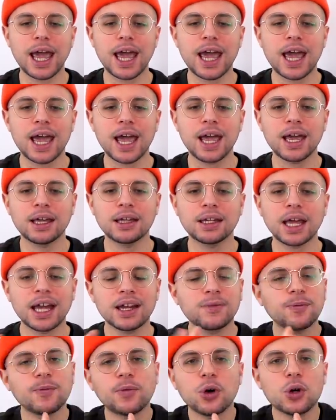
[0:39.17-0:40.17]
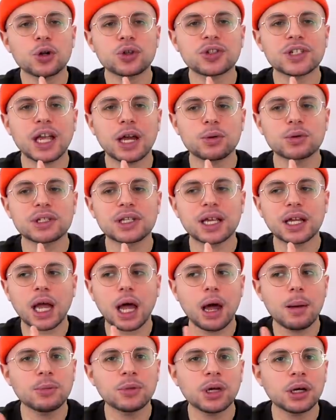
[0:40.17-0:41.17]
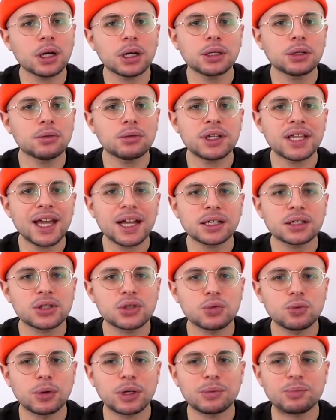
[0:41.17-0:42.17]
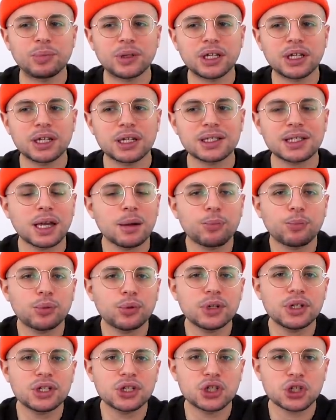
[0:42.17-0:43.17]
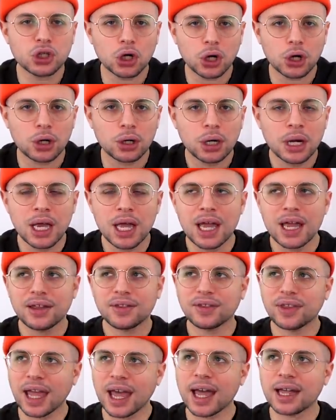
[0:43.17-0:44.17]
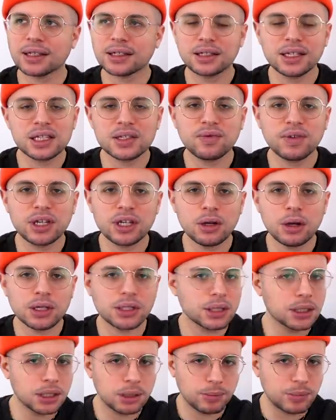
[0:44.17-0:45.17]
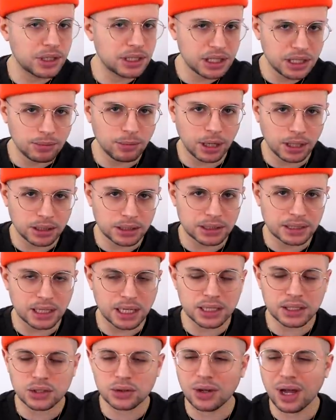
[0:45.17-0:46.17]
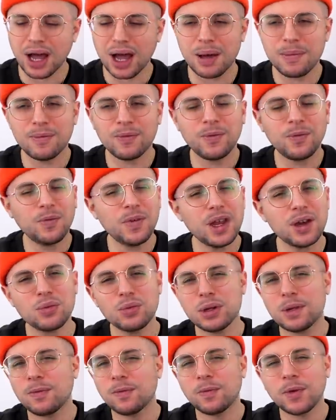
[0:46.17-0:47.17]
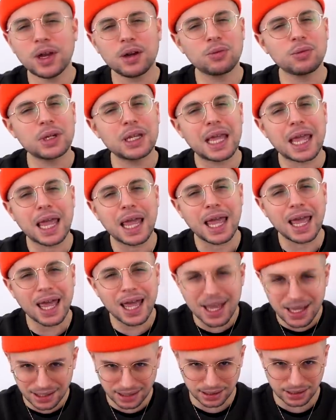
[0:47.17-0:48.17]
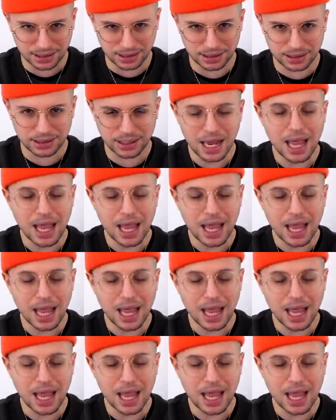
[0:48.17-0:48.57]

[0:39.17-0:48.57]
And at first I was like, I'm not gonna react to it because I'm pretty sure that this video is gonna be demonetized. So I'm very, very hesitant.